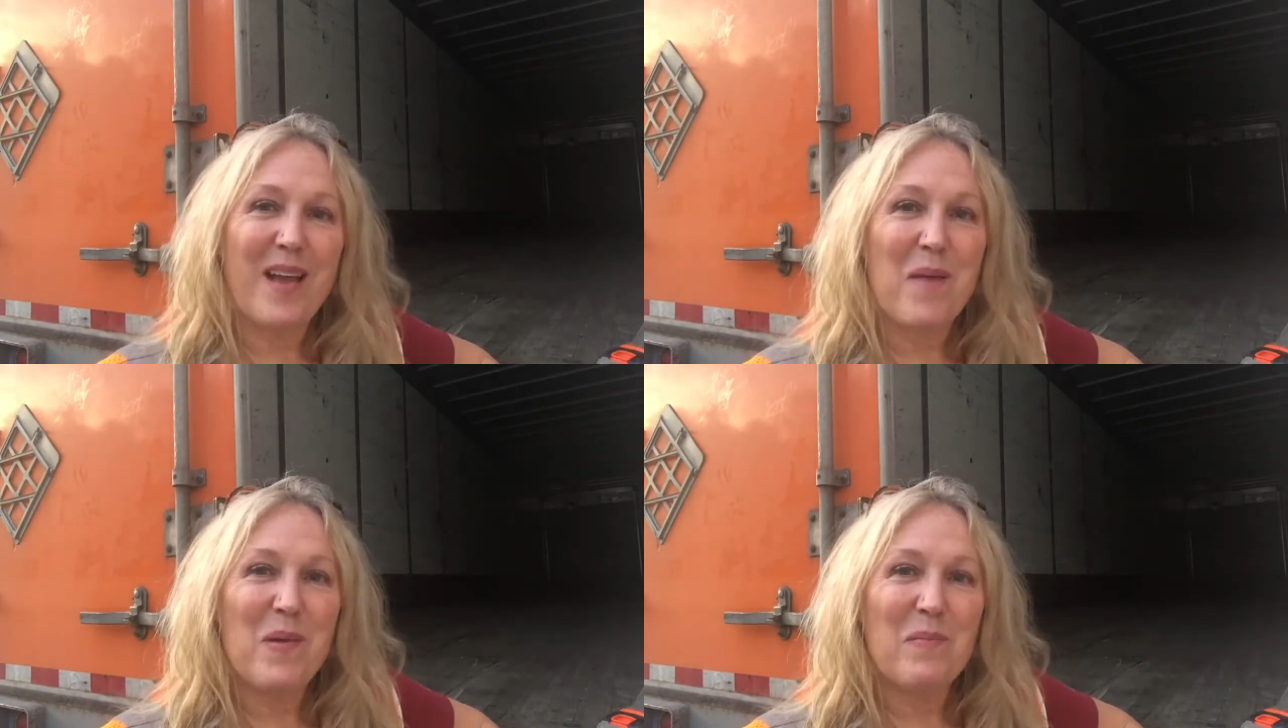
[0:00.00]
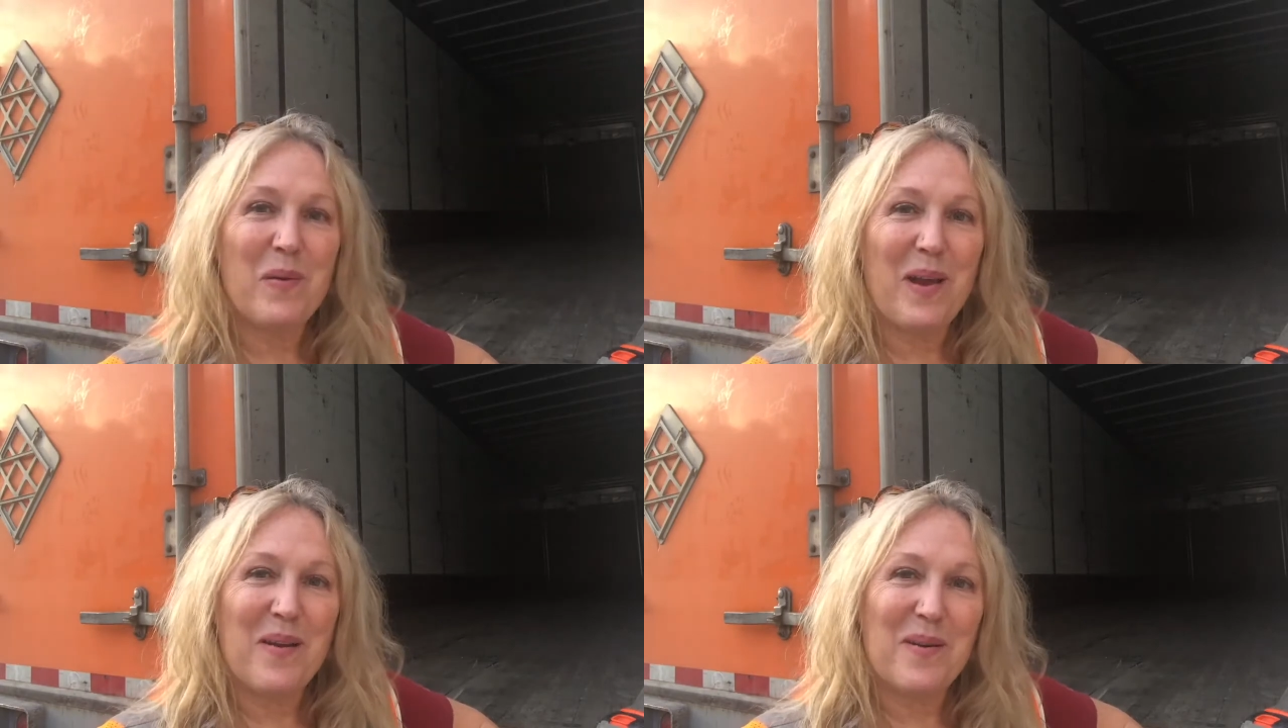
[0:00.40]
I'm on
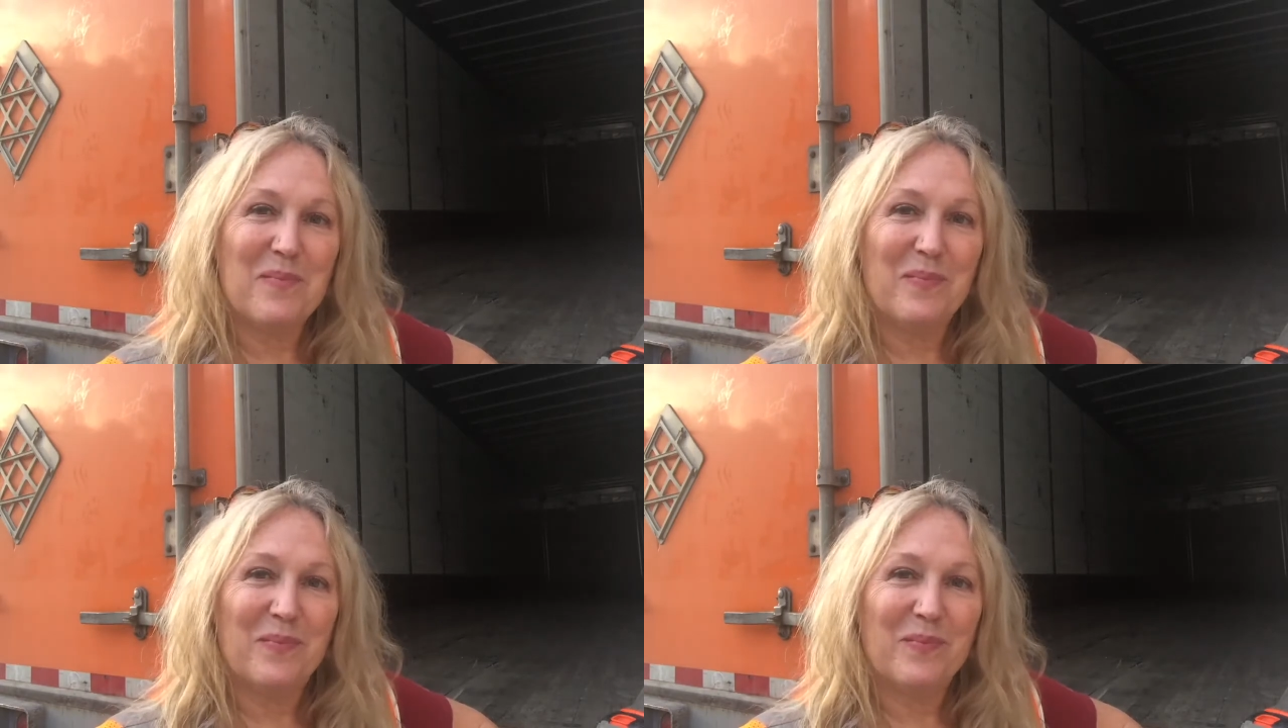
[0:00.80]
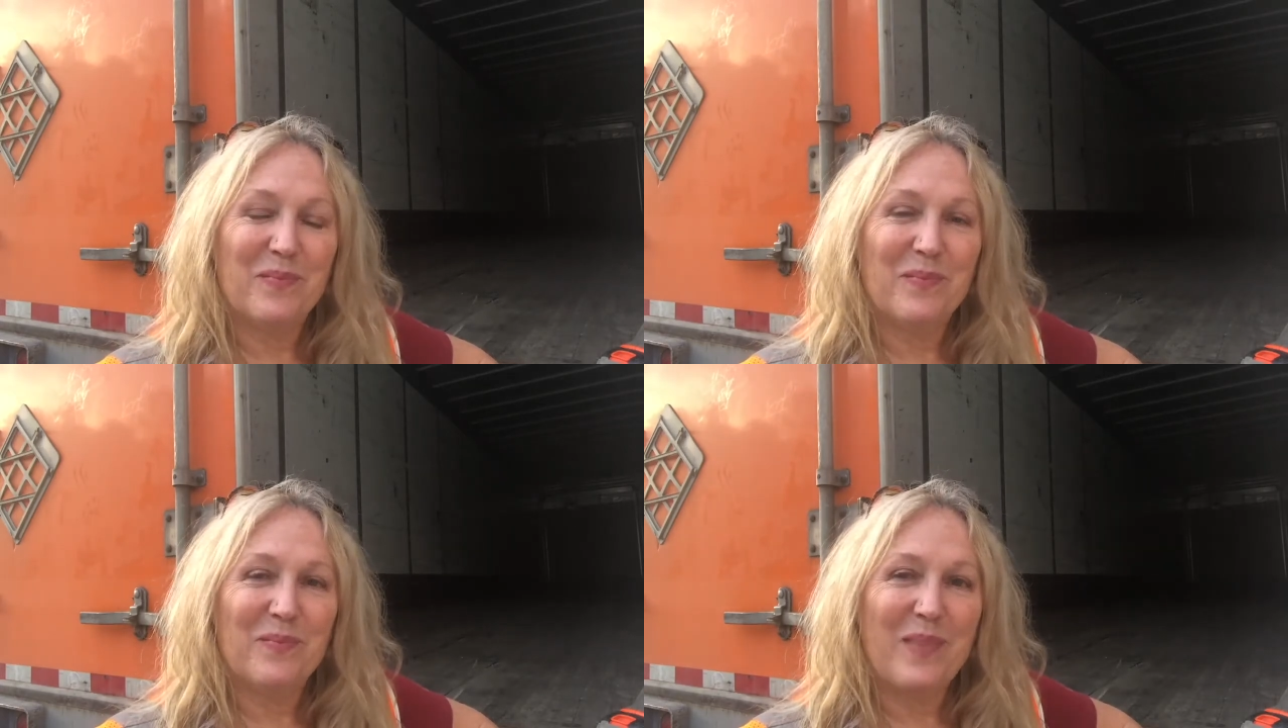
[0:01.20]
my way home.
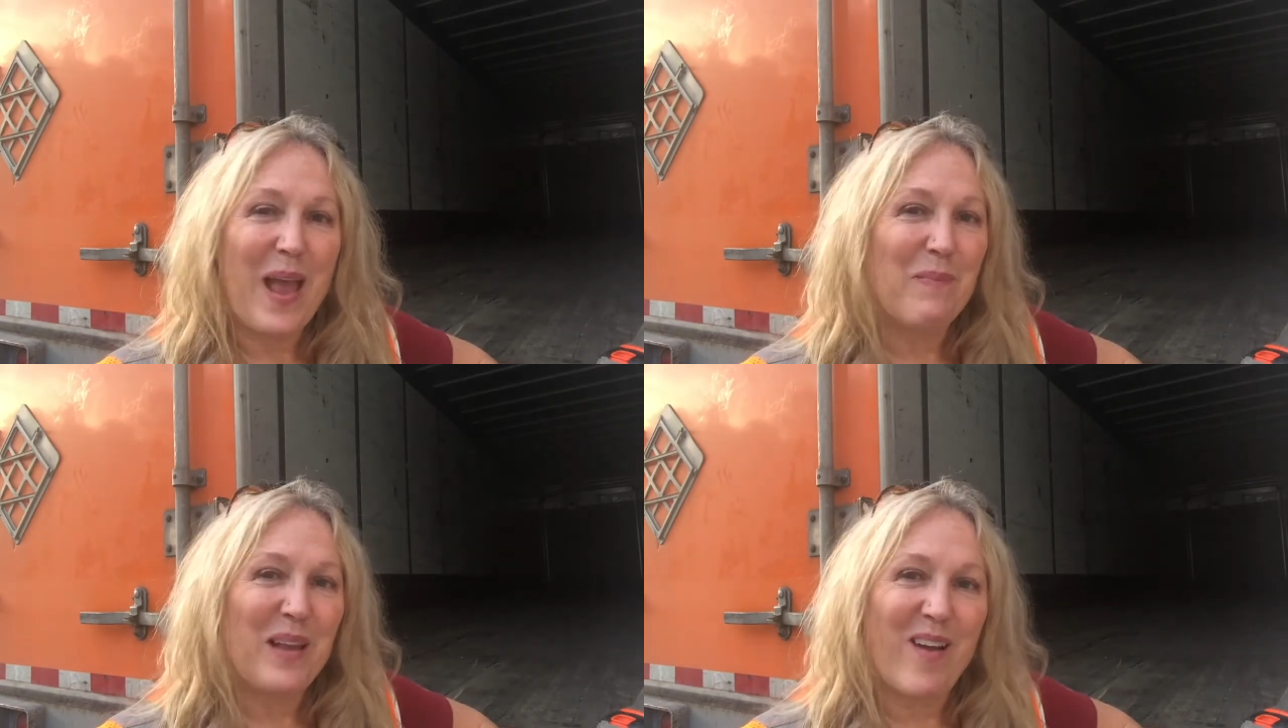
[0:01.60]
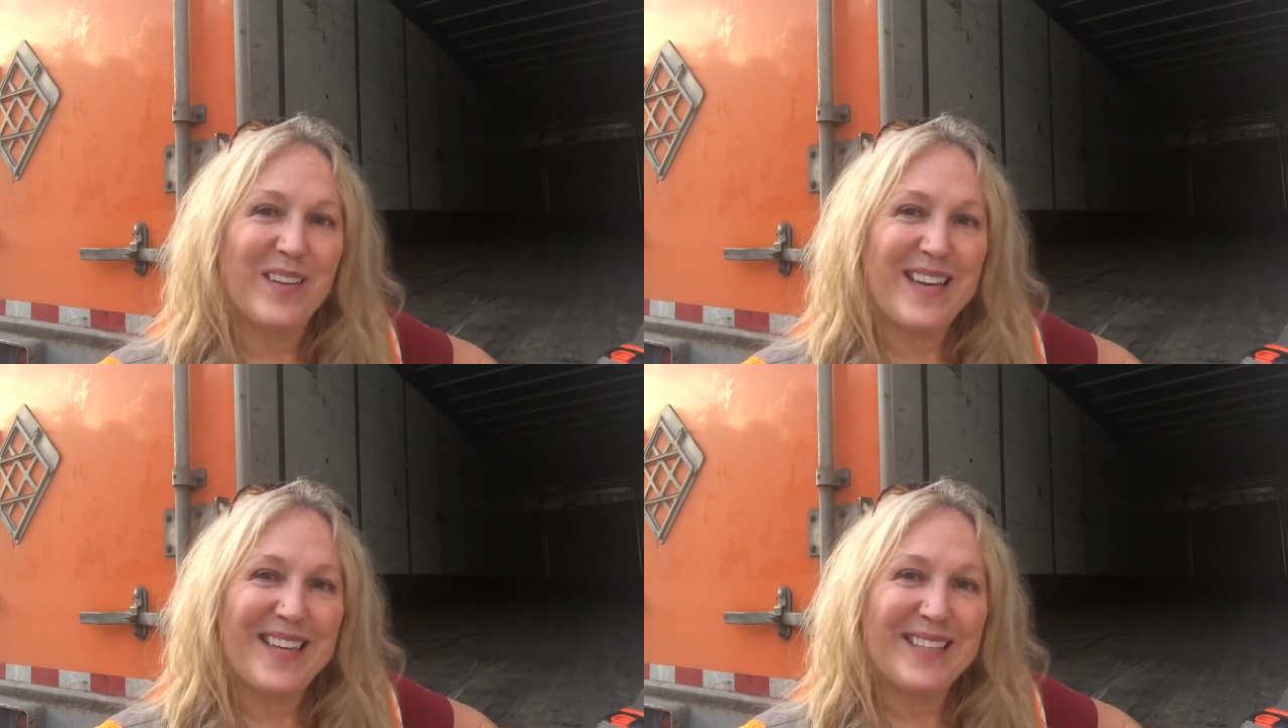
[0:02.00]
Happy
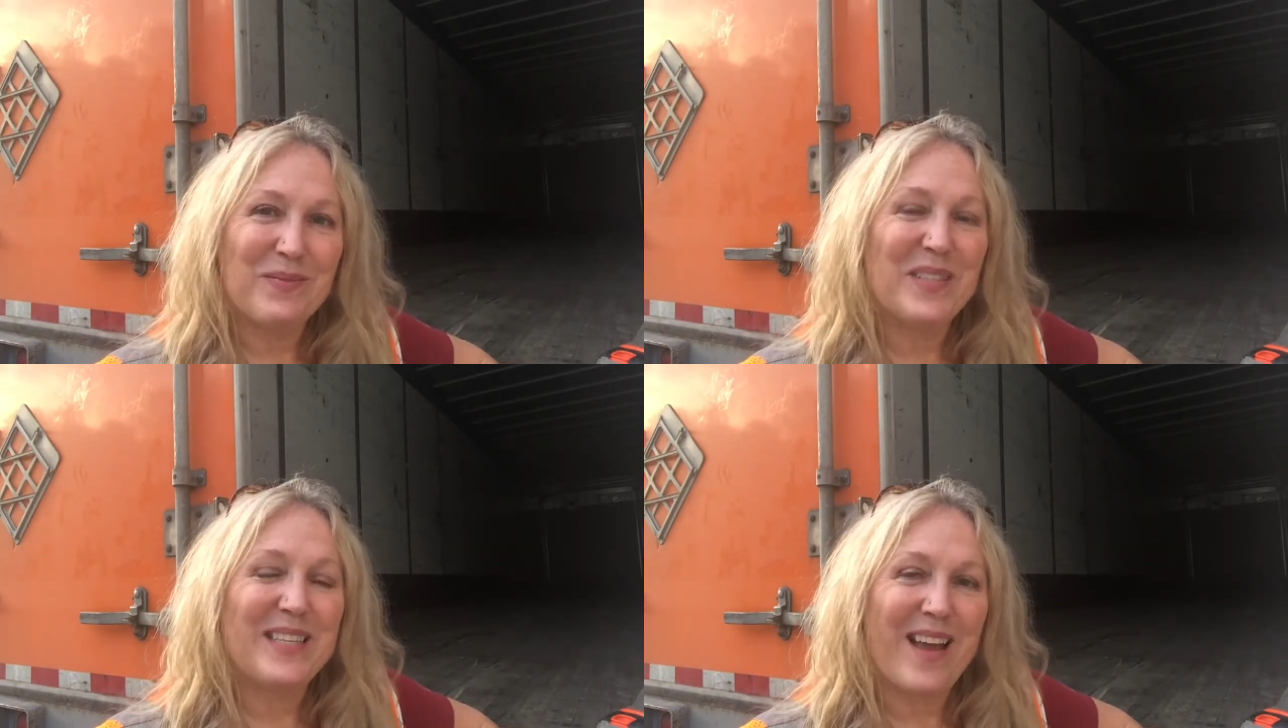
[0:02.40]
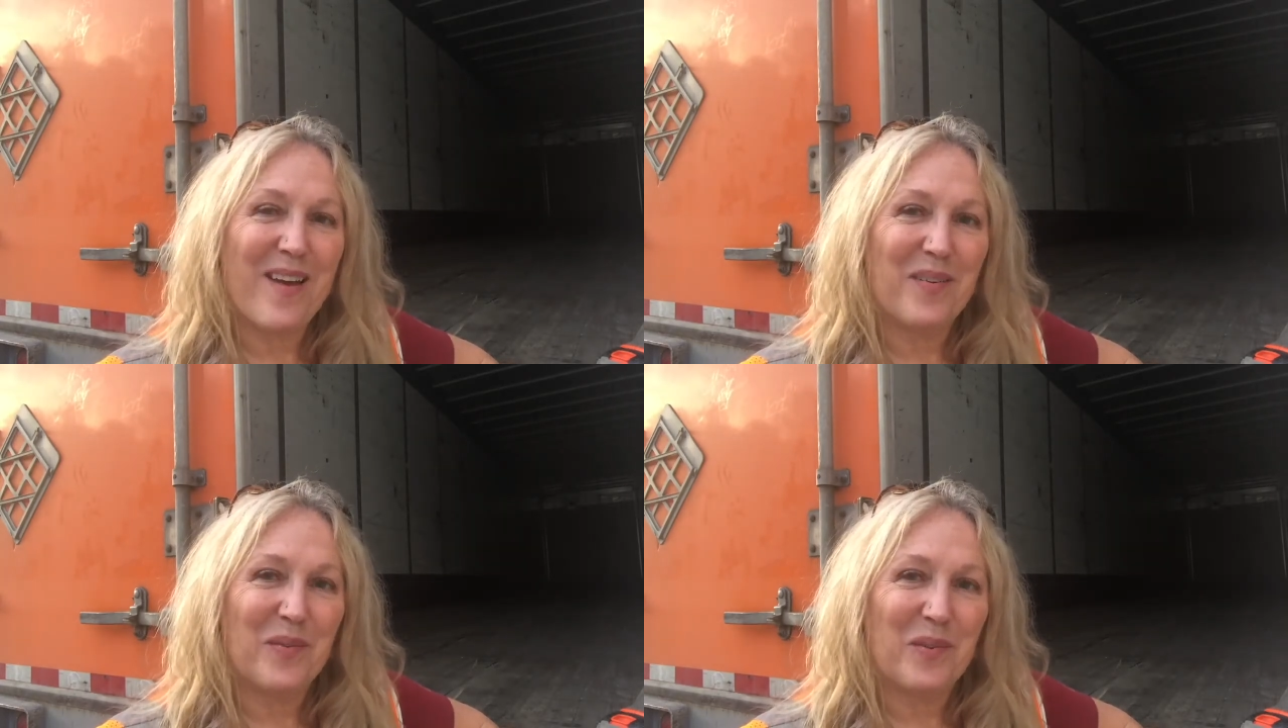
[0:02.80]
holidays. We'll see you
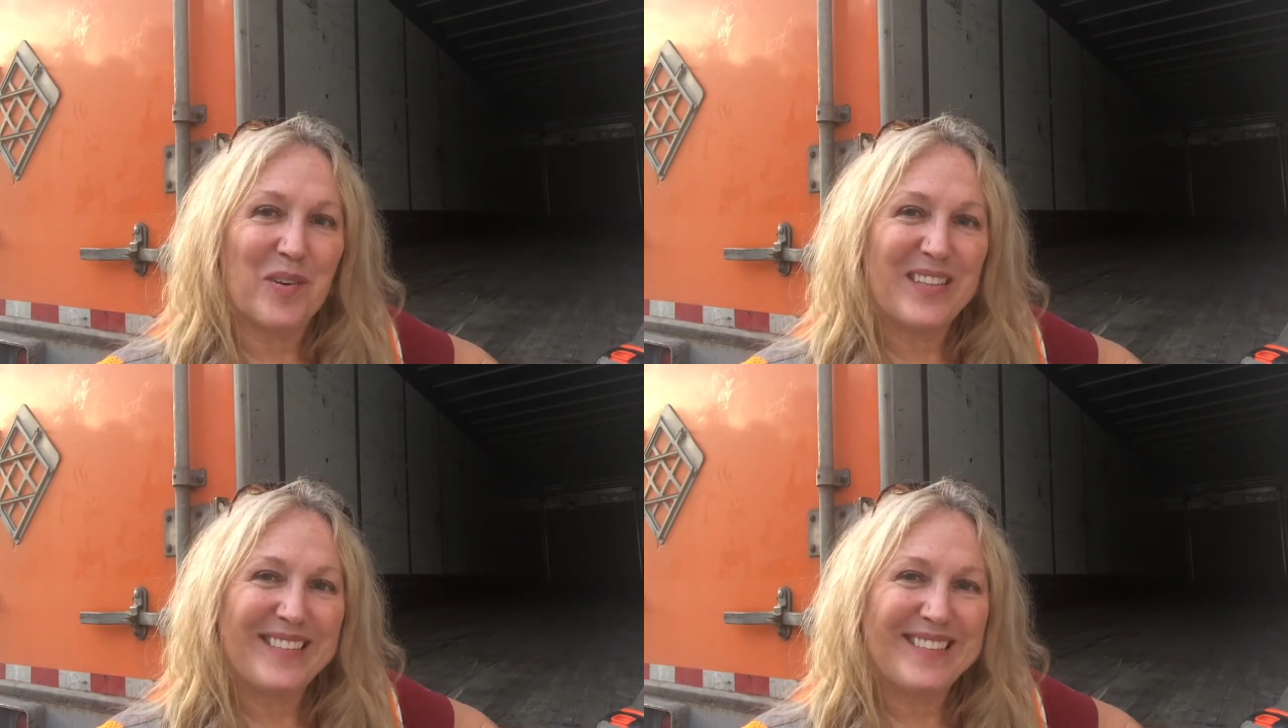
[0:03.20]
out on the road.